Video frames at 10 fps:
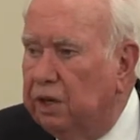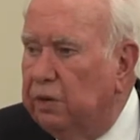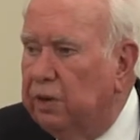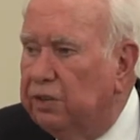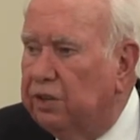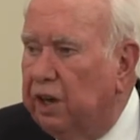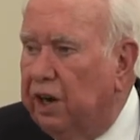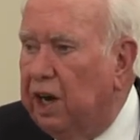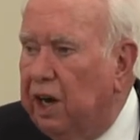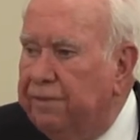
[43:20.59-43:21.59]
Louis on
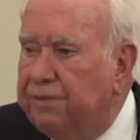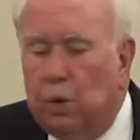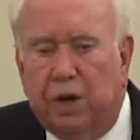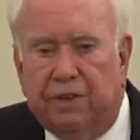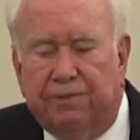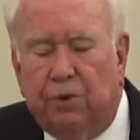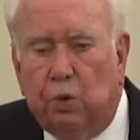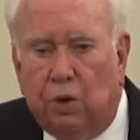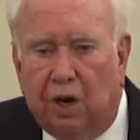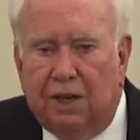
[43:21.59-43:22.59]

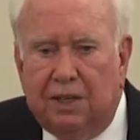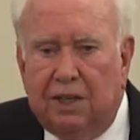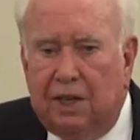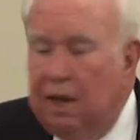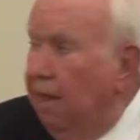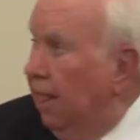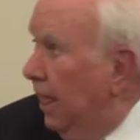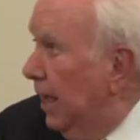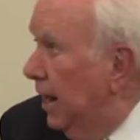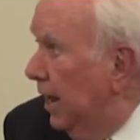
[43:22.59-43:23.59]
I-44.
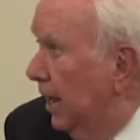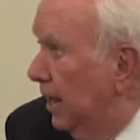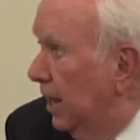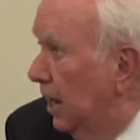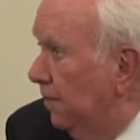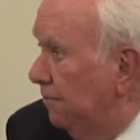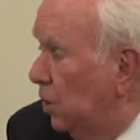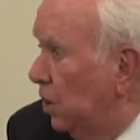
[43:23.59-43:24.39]
And I